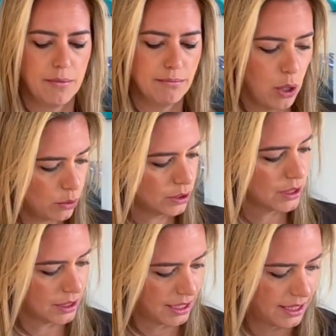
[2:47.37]

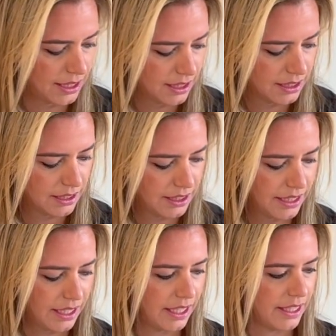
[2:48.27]
Mostly
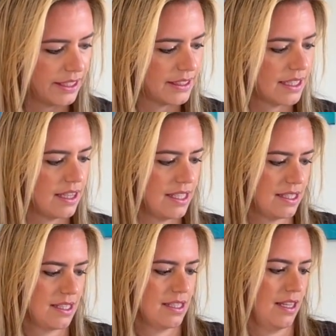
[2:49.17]
it is
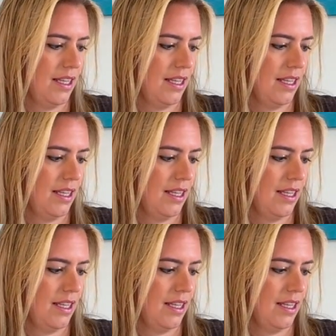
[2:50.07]
this